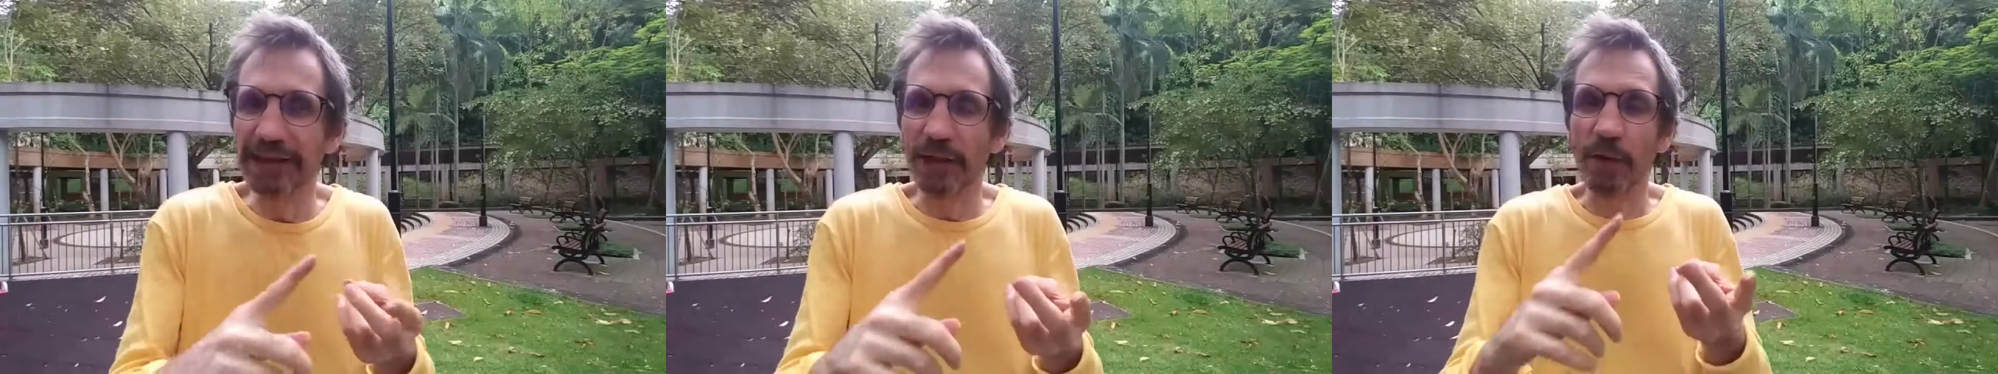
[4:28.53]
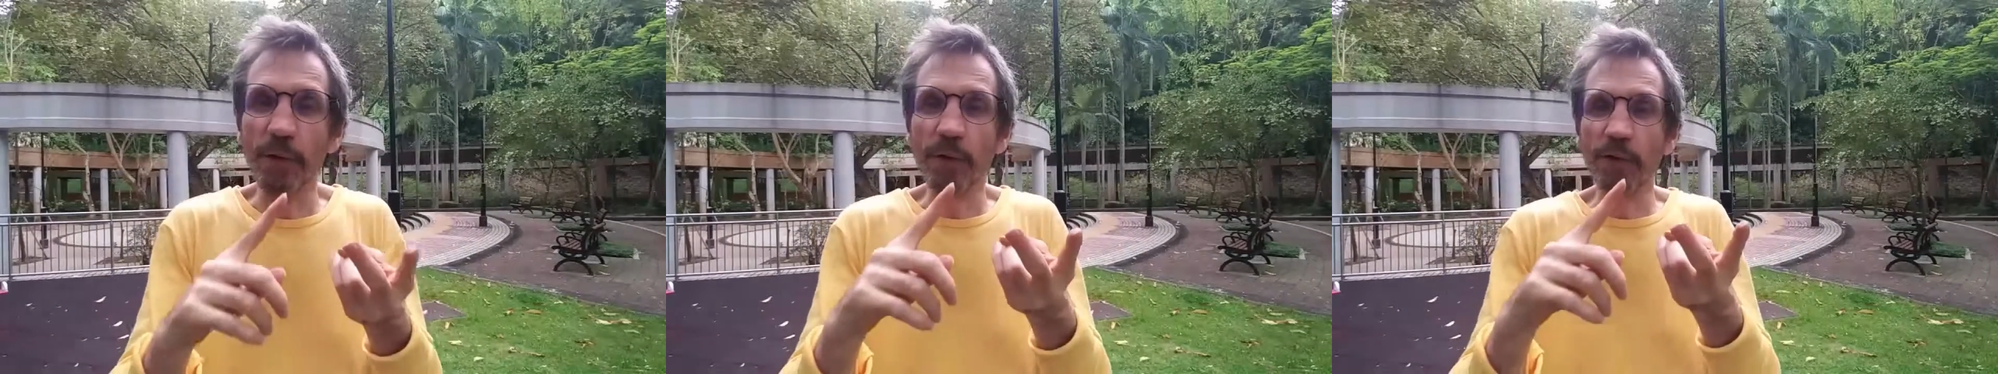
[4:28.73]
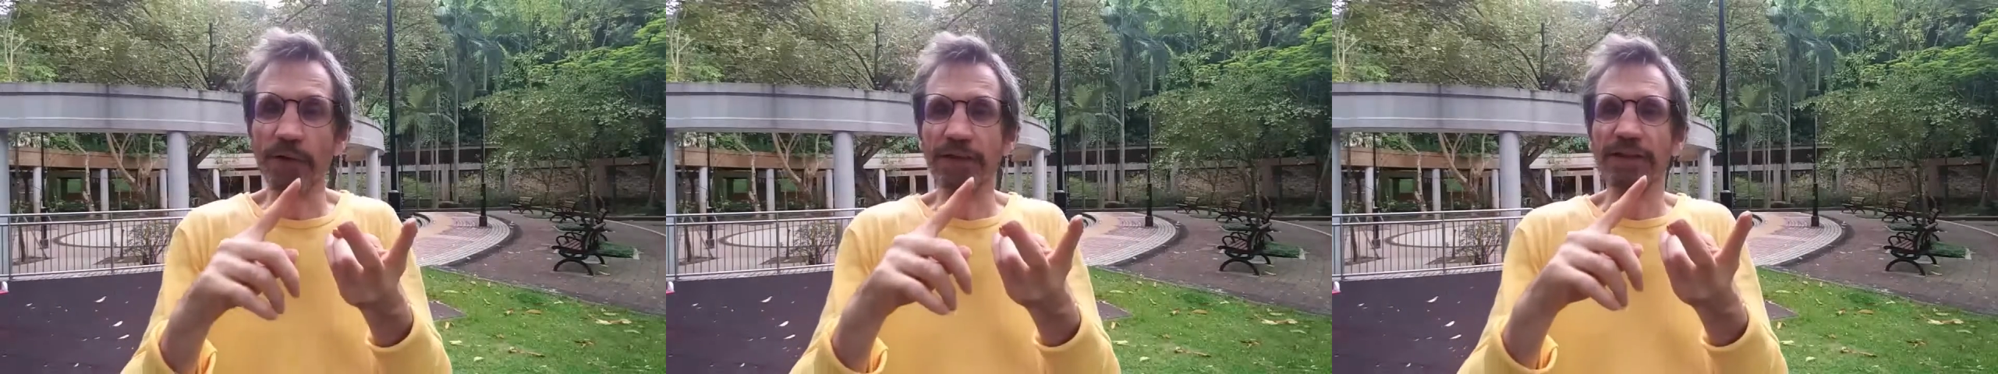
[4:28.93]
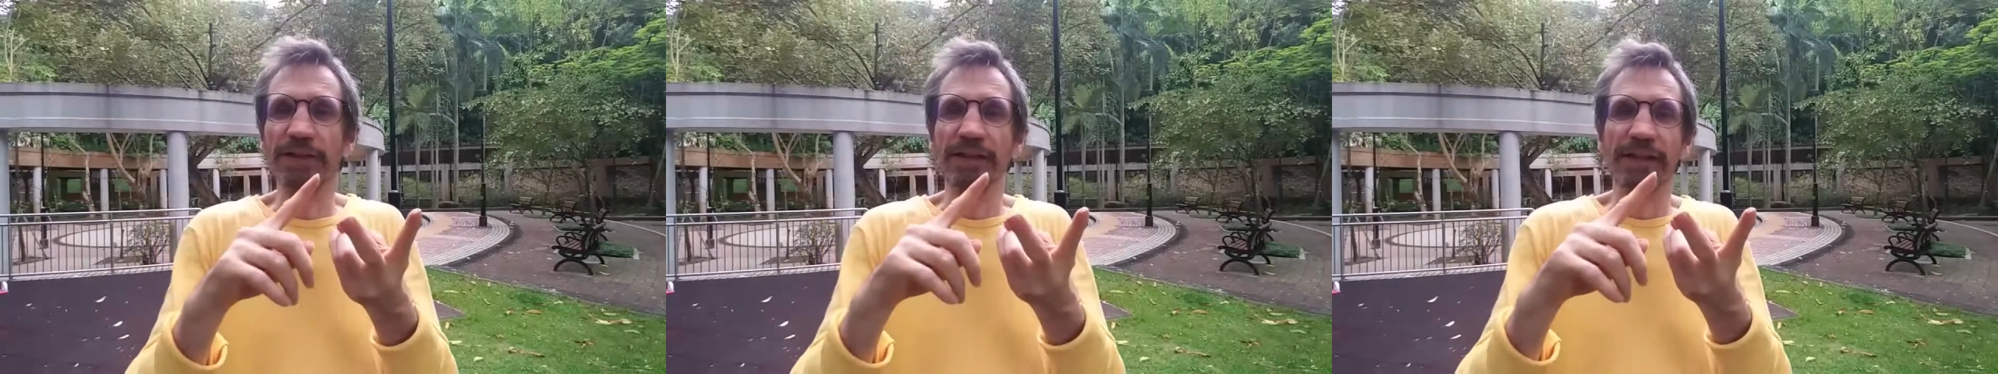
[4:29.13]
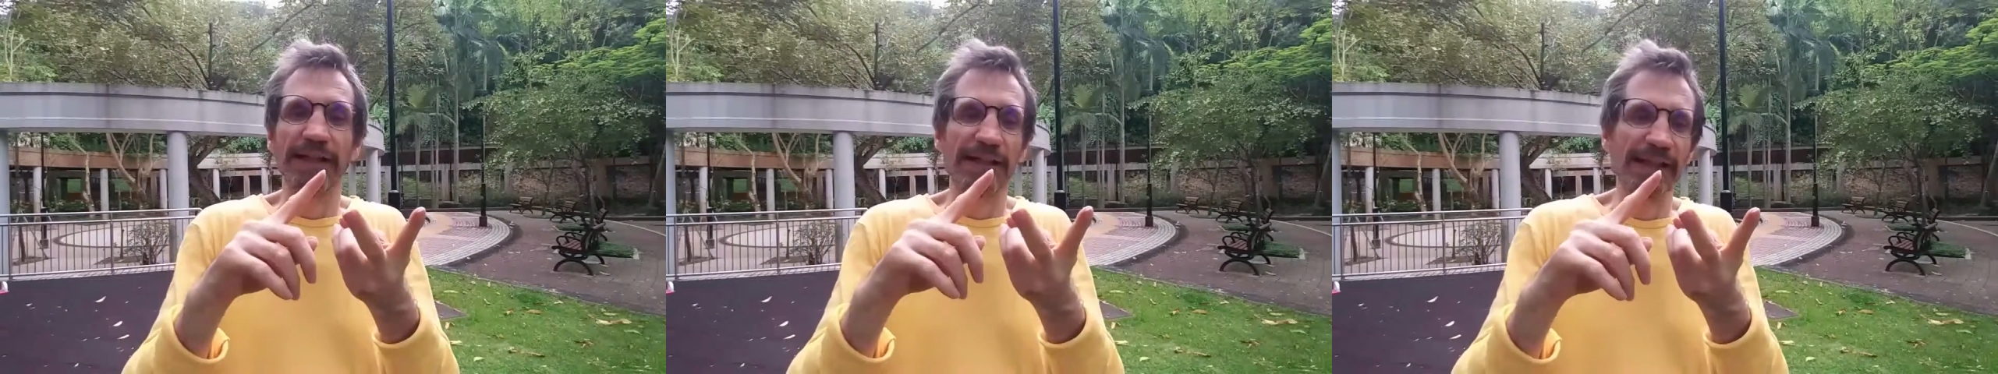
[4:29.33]
or
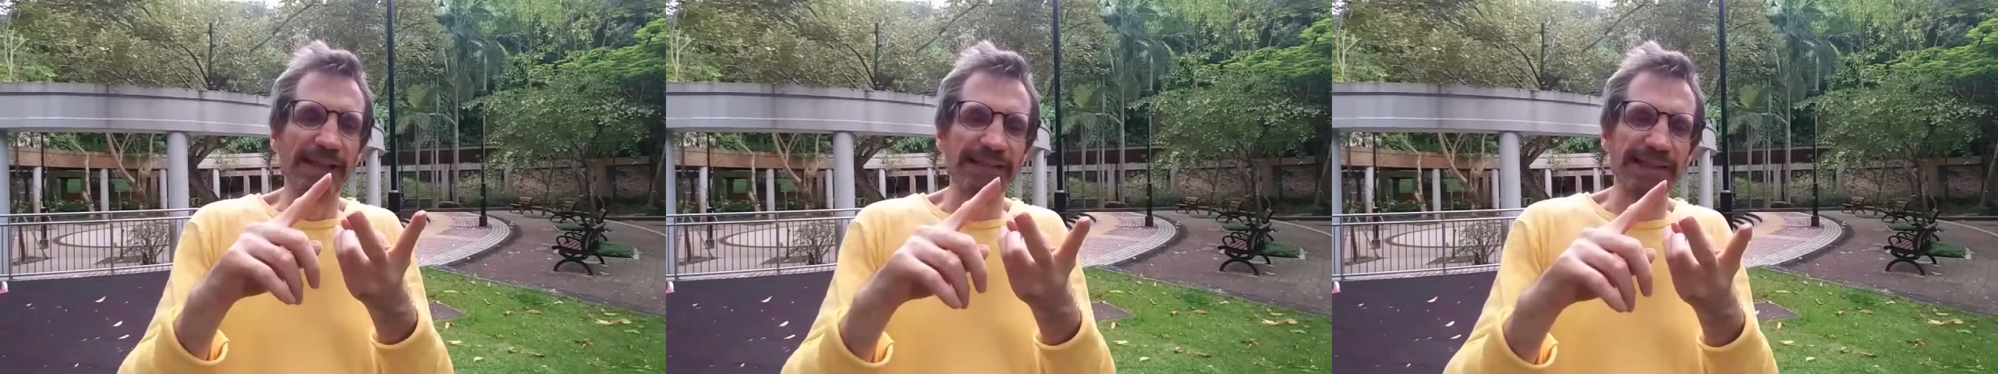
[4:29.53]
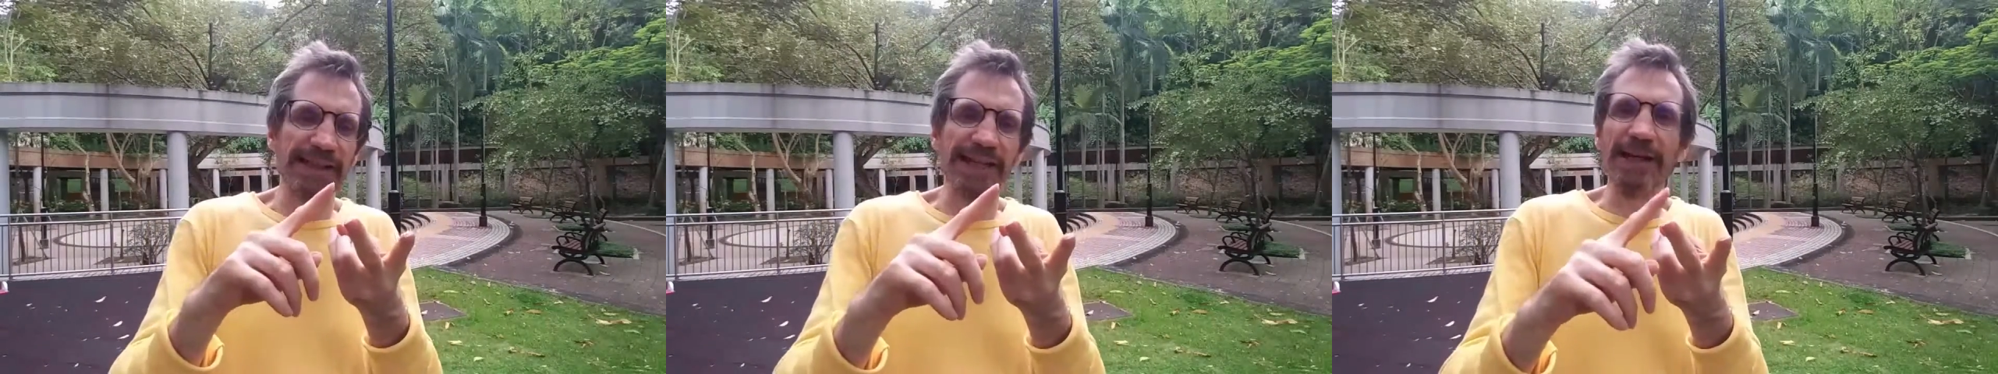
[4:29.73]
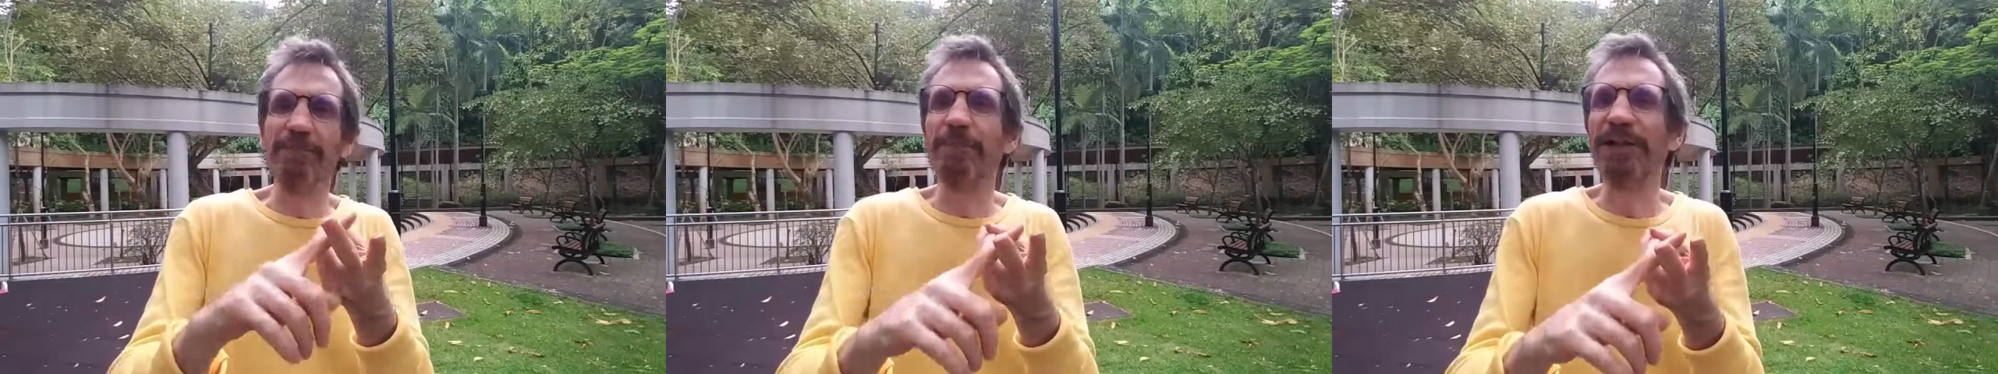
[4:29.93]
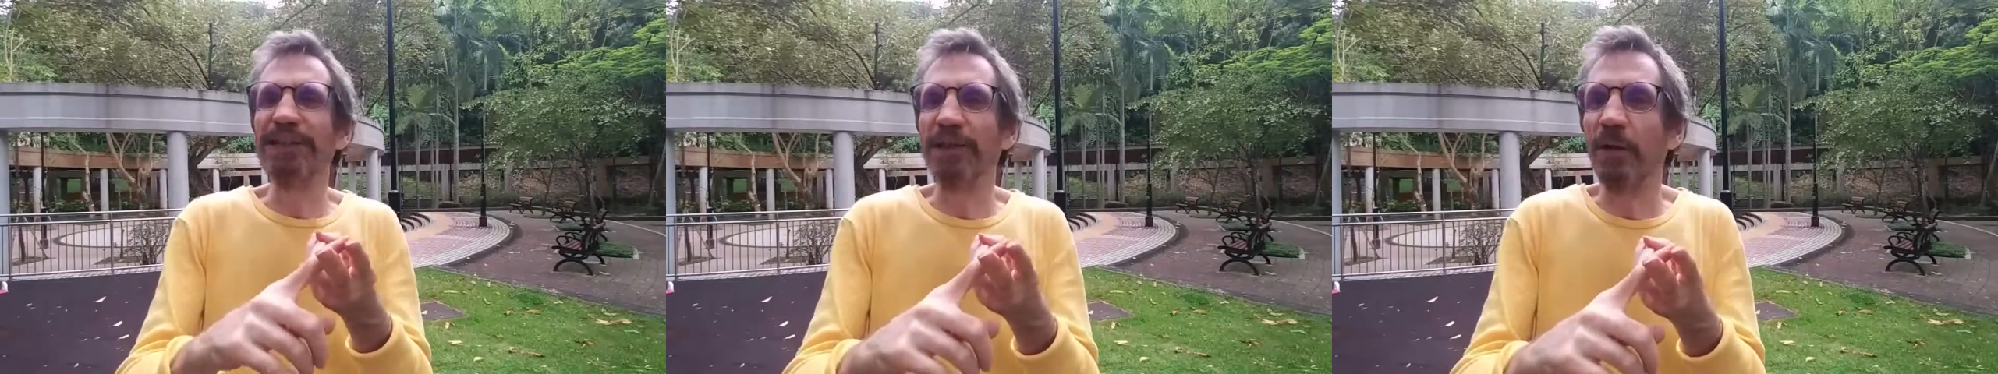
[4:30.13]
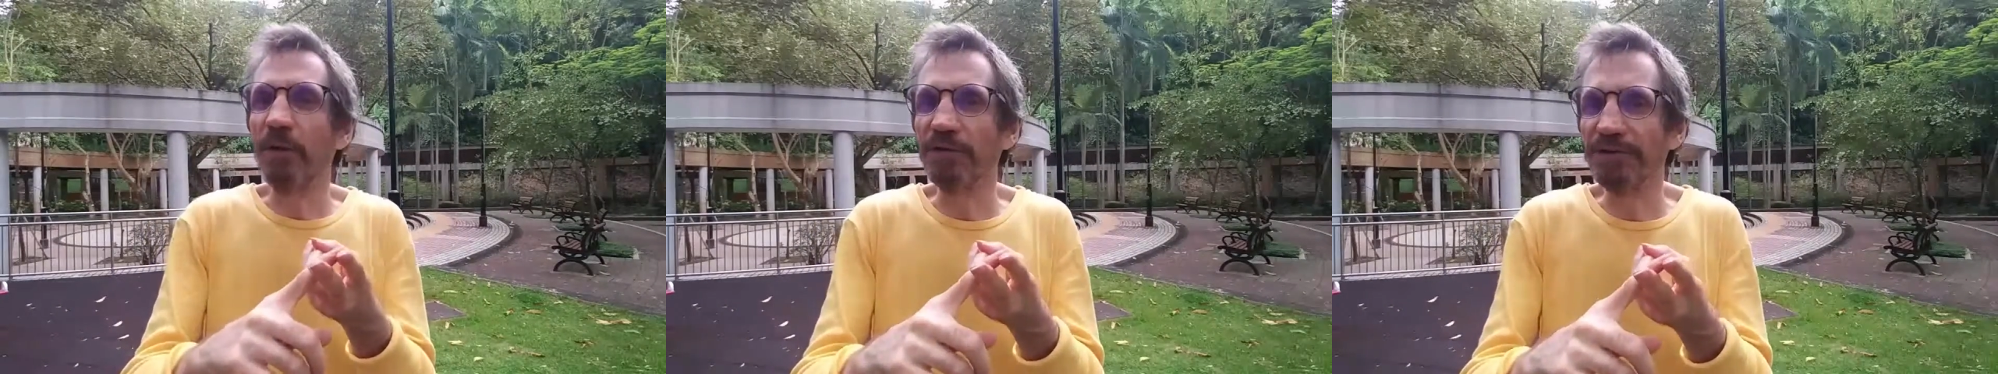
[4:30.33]
as a company
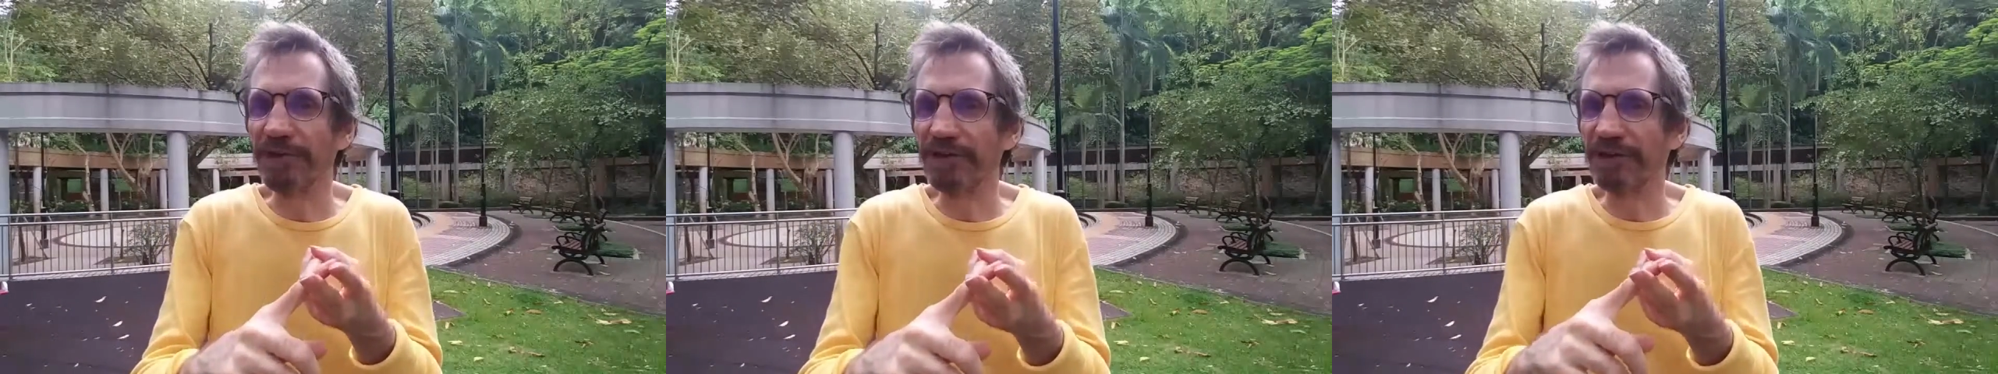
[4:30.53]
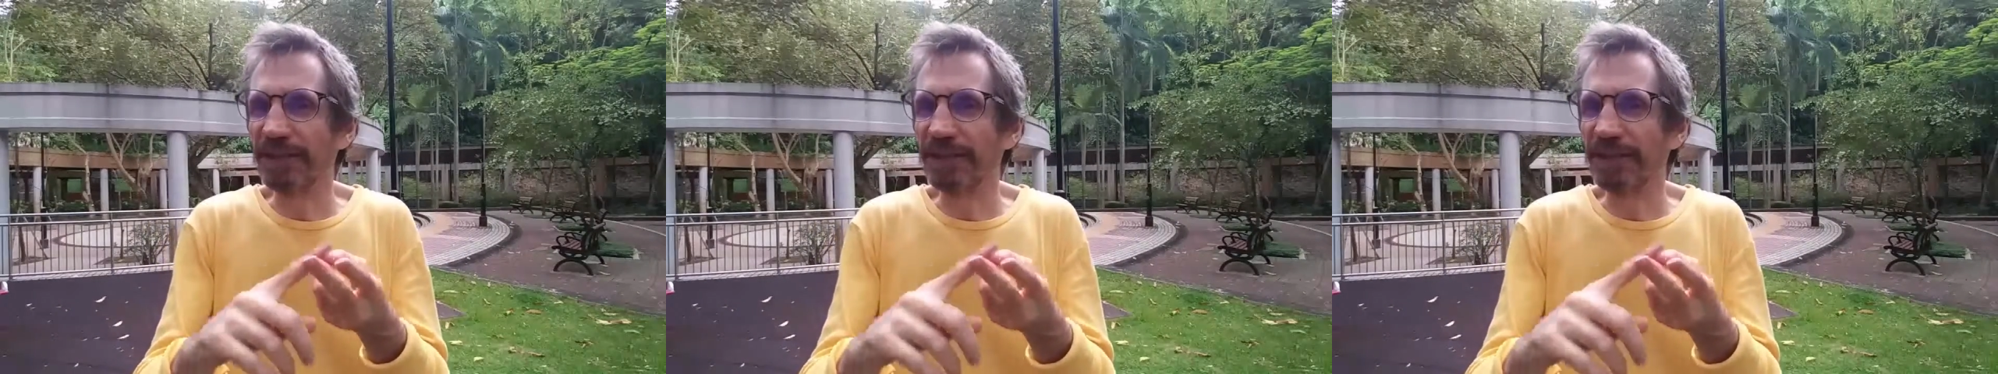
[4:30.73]
owner,